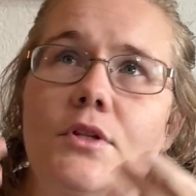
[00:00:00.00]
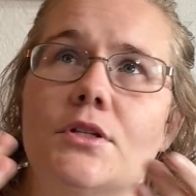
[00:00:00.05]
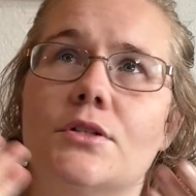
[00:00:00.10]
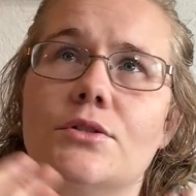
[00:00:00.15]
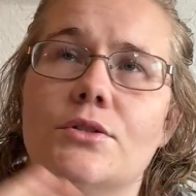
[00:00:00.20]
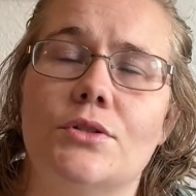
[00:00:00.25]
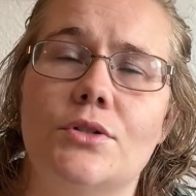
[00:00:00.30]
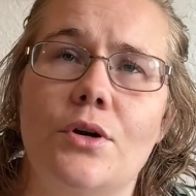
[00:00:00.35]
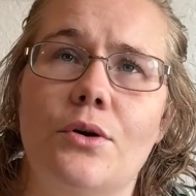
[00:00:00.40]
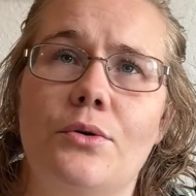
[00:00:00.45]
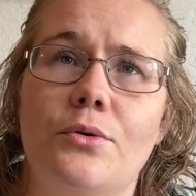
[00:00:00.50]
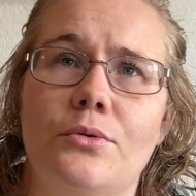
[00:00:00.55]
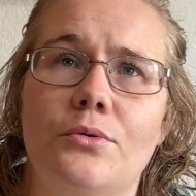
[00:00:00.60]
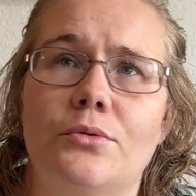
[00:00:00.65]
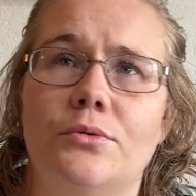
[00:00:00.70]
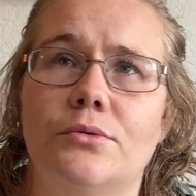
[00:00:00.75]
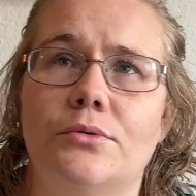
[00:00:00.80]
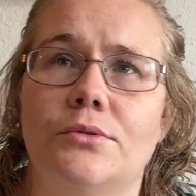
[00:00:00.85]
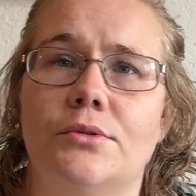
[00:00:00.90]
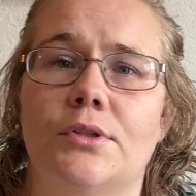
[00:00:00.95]

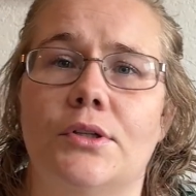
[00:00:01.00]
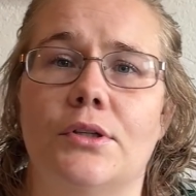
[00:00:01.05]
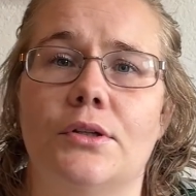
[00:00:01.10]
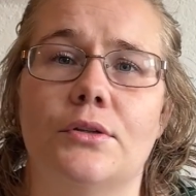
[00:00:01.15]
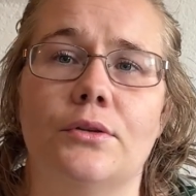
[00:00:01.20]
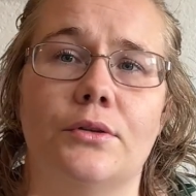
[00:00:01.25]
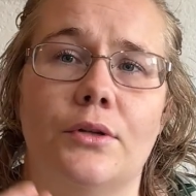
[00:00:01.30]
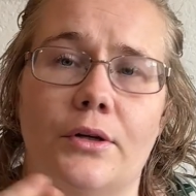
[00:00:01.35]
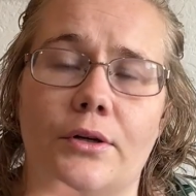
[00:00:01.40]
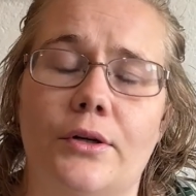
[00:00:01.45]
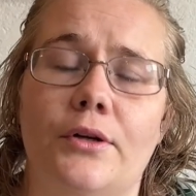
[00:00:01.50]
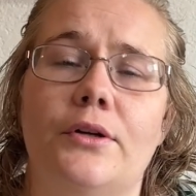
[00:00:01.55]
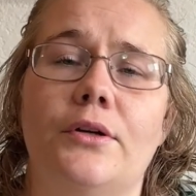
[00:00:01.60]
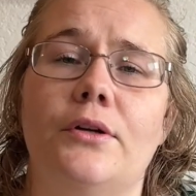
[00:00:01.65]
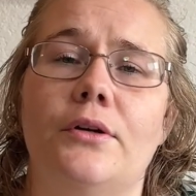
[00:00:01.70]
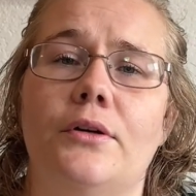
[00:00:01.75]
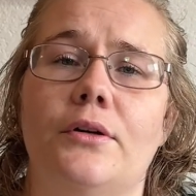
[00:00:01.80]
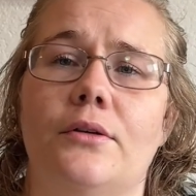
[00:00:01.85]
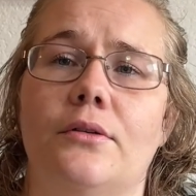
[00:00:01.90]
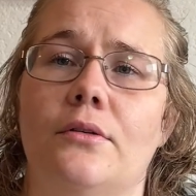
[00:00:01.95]
So
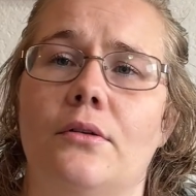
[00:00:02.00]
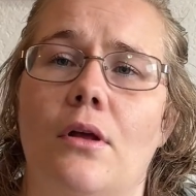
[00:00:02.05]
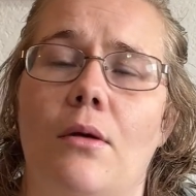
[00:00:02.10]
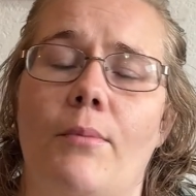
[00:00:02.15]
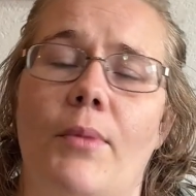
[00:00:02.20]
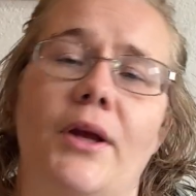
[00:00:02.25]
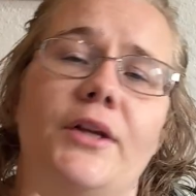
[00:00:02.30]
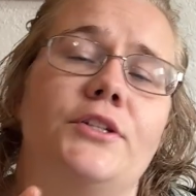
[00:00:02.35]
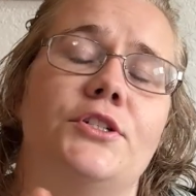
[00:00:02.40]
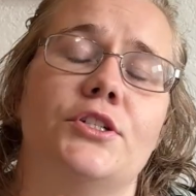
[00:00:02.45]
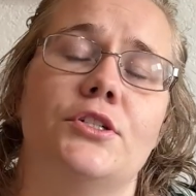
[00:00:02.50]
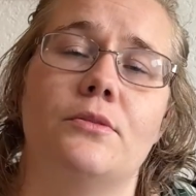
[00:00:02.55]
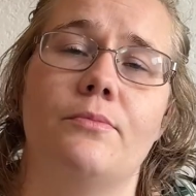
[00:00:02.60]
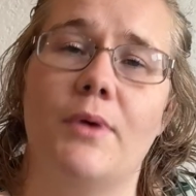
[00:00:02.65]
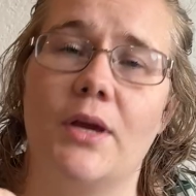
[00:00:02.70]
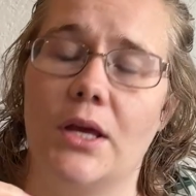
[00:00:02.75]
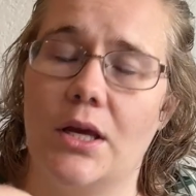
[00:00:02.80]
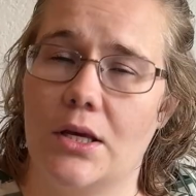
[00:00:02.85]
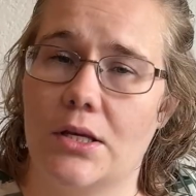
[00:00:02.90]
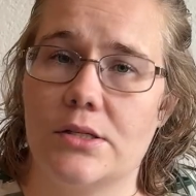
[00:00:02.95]
learn by just
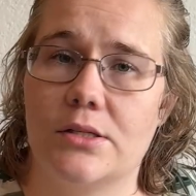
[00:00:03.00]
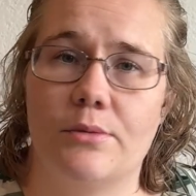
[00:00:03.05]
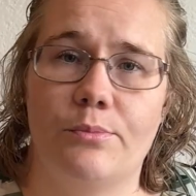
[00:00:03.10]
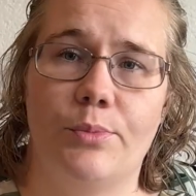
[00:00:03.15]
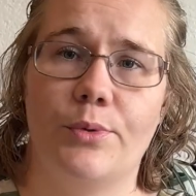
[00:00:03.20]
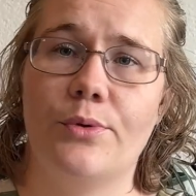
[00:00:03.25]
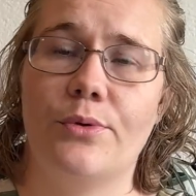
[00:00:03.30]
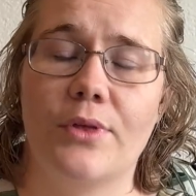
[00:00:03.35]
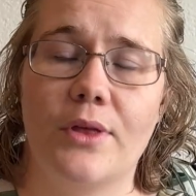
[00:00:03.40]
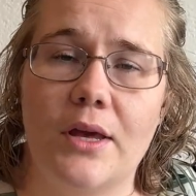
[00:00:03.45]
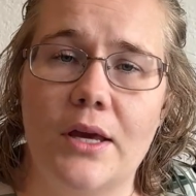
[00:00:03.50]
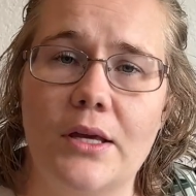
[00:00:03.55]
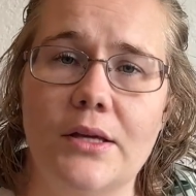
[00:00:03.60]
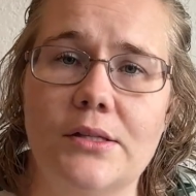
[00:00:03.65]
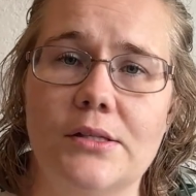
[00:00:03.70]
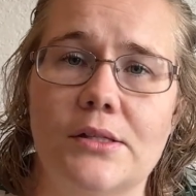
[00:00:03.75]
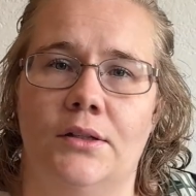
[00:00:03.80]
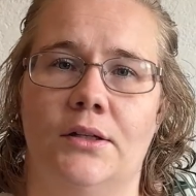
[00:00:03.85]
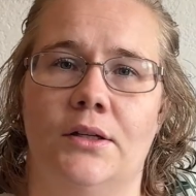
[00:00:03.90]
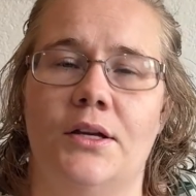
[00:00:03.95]
making simple
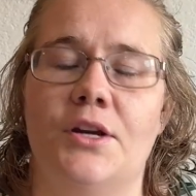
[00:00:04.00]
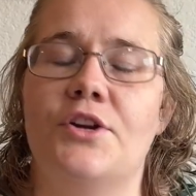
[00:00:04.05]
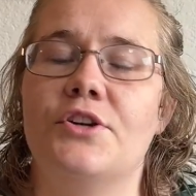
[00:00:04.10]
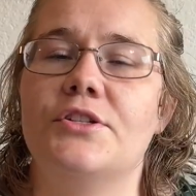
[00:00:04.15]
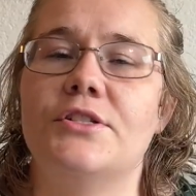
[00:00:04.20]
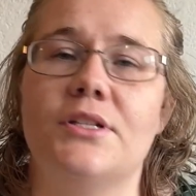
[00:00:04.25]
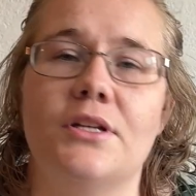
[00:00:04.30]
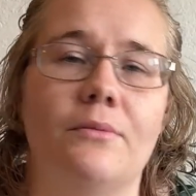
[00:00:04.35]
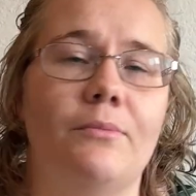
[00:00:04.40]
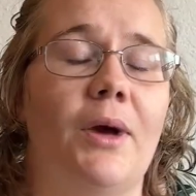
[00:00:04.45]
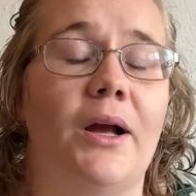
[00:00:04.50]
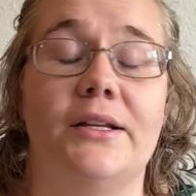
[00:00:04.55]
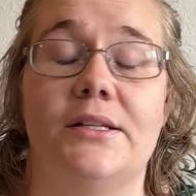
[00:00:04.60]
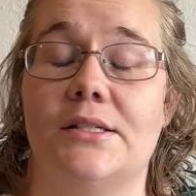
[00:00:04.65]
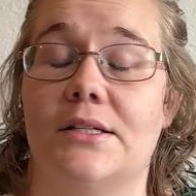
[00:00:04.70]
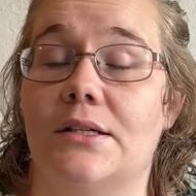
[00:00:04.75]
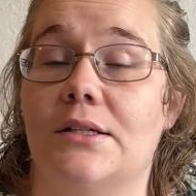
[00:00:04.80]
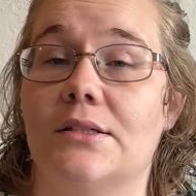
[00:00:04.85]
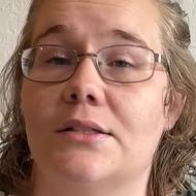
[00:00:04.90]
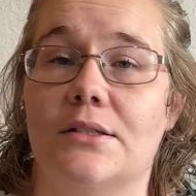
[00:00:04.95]
things. Here's some
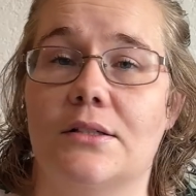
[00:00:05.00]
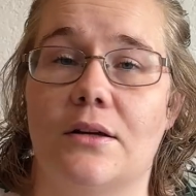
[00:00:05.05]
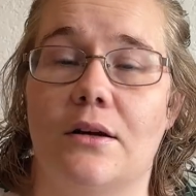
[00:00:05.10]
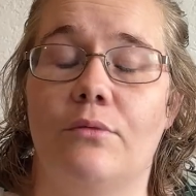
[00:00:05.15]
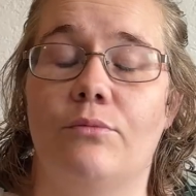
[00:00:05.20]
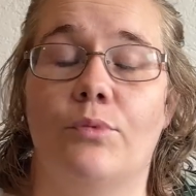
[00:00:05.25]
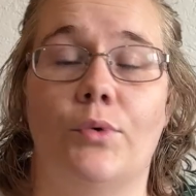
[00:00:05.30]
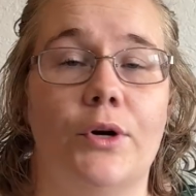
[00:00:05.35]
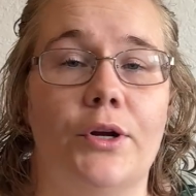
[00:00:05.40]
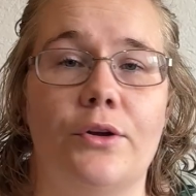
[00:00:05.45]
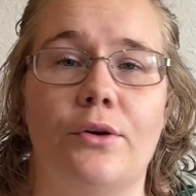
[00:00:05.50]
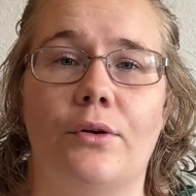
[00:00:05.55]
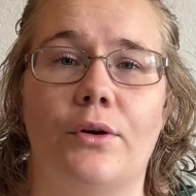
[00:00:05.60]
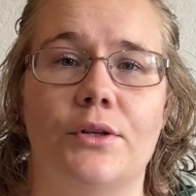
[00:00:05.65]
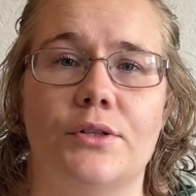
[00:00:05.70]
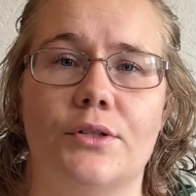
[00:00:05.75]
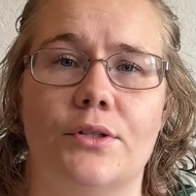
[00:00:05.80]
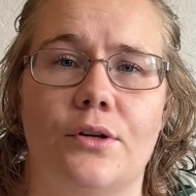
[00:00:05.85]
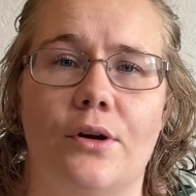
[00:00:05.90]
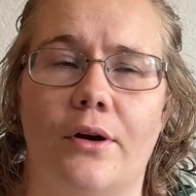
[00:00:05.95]
ideas of where you
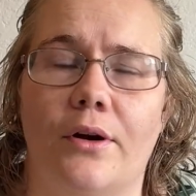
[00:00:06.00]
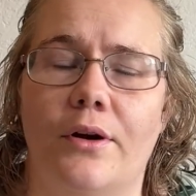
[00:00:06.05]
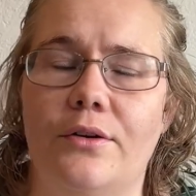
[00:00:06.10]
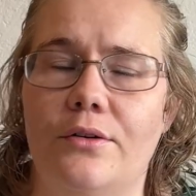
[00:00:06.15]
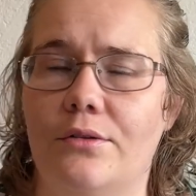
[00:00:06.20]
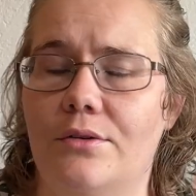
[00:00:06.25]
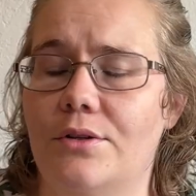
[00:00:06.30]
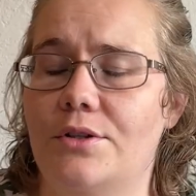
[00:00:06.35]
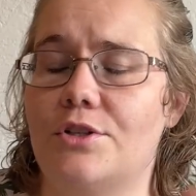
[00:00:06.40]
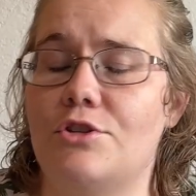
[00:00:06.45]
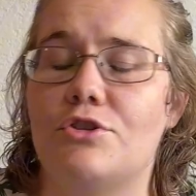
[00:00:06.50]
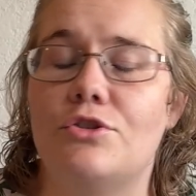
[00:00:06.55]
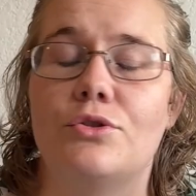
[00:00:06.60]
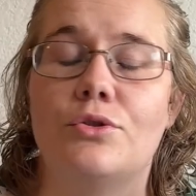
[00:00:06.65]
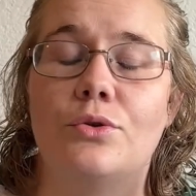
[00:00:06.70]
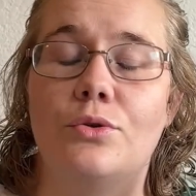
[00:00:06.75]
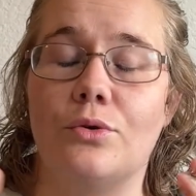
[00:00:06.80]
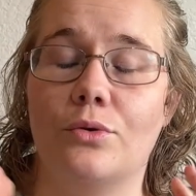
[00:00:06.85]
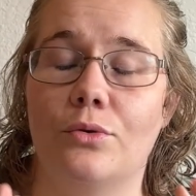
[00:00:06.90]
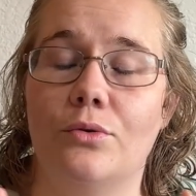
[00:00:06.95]
could start. And you could just
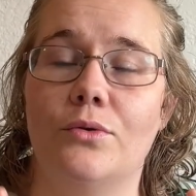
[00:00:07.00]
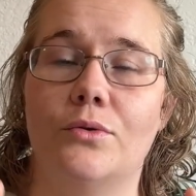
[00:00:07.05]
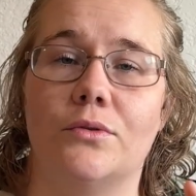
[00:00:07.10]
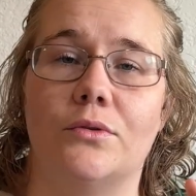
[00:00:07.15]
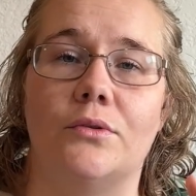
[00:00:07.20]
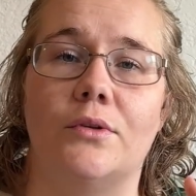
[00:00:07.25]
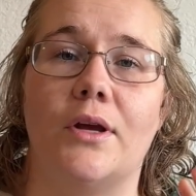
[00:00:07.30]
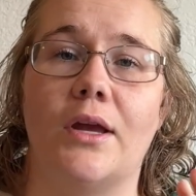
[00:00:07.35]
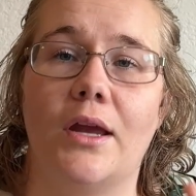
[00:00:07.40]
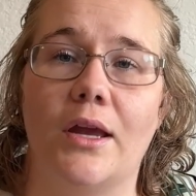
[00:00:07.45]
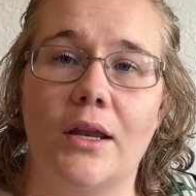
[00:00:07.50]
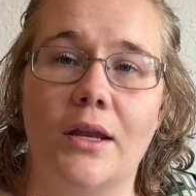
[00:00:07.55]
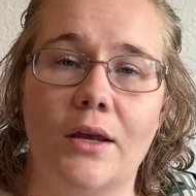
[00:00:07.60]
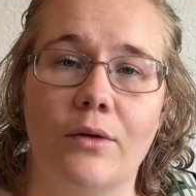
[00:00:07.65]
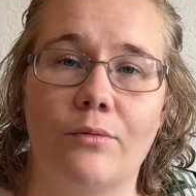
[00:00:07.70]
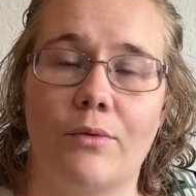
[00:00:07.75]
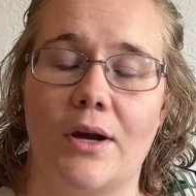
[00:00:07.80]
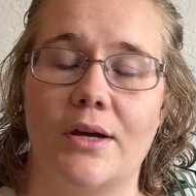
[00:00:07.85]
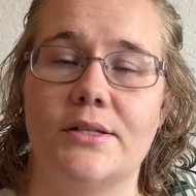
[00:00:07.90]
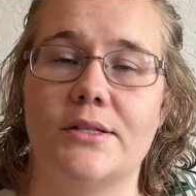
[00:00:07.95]
Google any
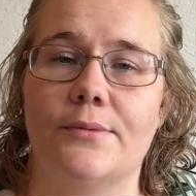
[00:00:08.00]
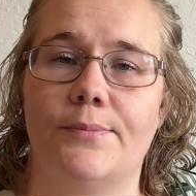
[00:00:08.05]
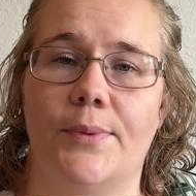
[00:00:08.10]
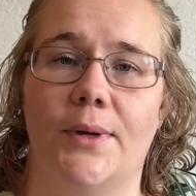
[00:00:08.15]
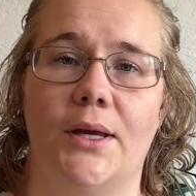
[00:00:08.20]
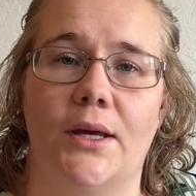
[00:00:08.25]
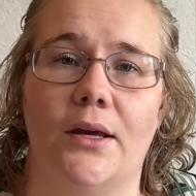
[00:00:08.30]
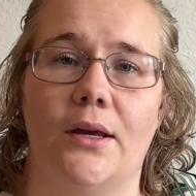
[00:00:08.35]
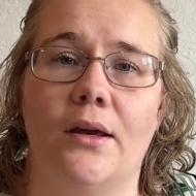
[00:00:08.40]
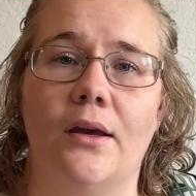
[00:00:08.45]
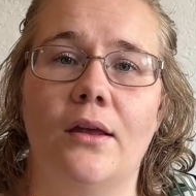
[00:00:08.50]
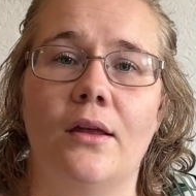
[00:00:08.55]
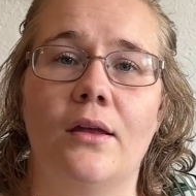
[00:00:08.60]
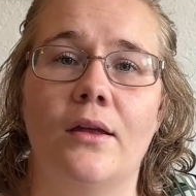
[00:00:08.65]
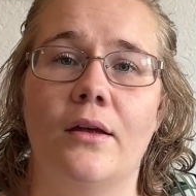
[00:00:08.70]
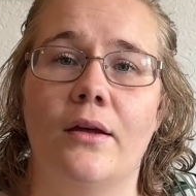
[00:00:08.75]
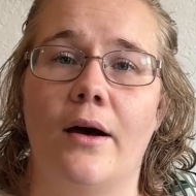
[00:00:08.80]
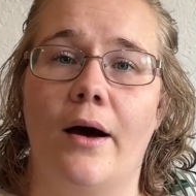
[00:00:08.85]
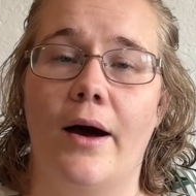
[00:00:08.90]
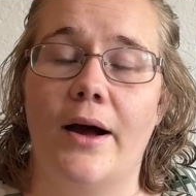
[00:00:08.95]
recipe.
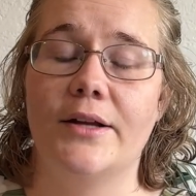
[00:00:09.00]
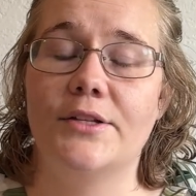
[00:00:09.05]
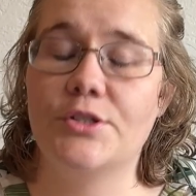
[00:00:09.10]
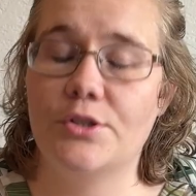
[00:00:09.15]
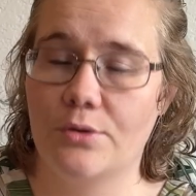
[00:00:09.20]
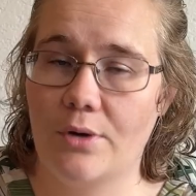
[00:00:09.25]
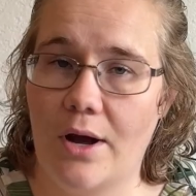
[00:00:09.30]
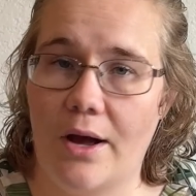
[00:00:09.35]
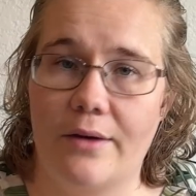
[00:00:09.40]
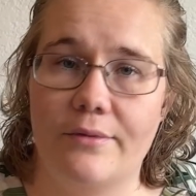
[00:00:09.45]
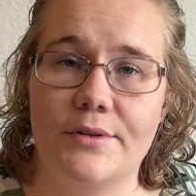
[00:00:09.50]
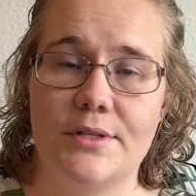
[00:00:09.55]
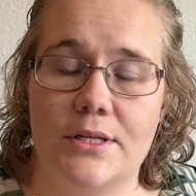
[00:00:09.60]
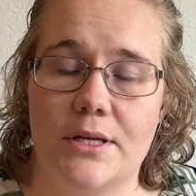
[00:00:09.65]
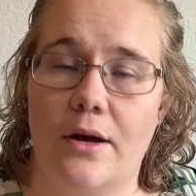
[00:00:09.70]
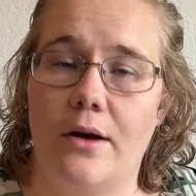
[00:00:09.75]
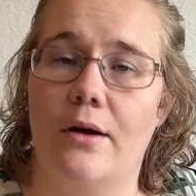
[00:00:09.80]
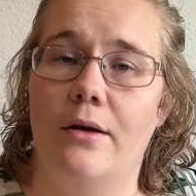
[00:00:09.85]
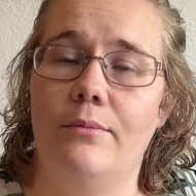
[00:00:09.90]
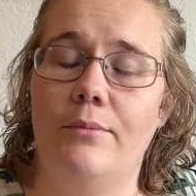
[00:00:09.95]
I do have
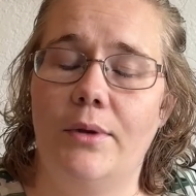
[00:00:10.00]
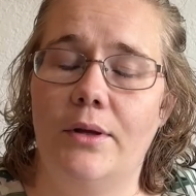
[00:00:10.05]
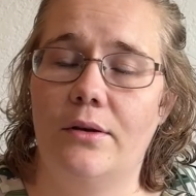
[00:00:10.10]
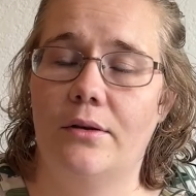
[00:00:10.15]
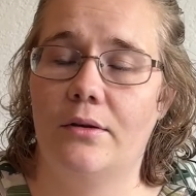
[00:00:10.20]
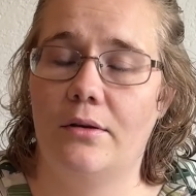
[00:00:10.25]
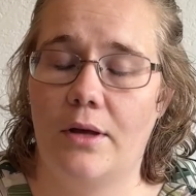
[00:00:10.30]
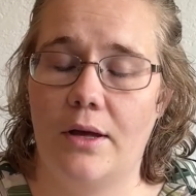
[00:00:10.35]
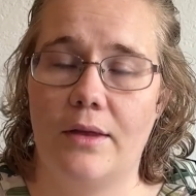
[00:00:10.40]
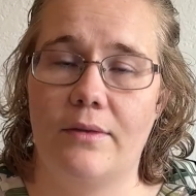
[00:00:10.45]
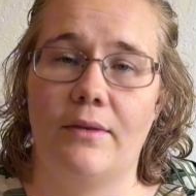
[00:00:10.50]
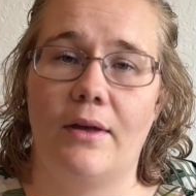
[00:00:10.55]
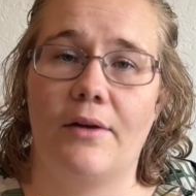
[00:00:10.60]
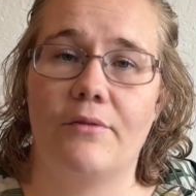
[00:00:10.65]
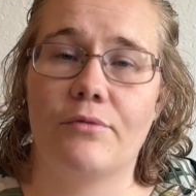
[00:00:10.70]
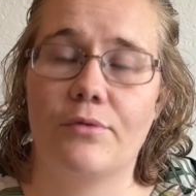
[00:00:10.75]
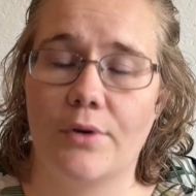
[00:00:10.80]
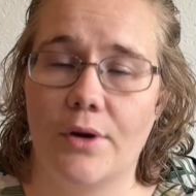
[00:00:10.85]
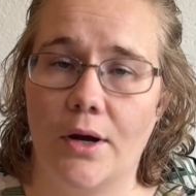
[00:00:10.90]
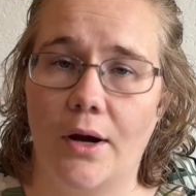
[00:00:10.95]
some in that
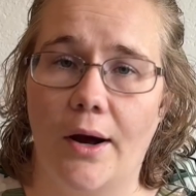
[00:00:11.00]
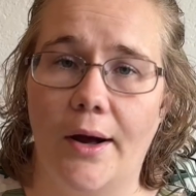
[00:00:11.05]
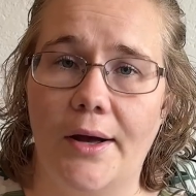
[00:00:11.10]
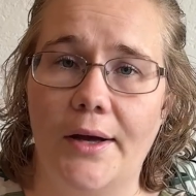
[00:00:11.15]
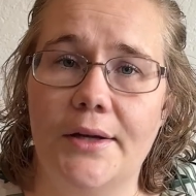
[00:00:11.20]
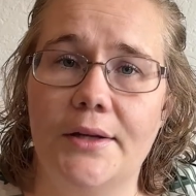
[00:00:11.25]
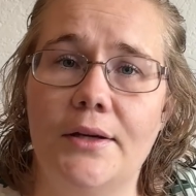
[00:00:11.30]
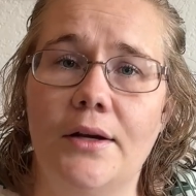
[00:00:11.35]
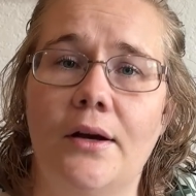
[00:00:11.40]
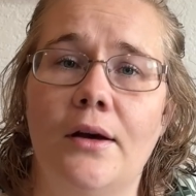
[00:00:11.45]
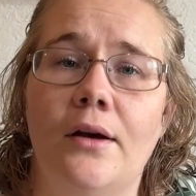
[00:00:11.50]
free guide,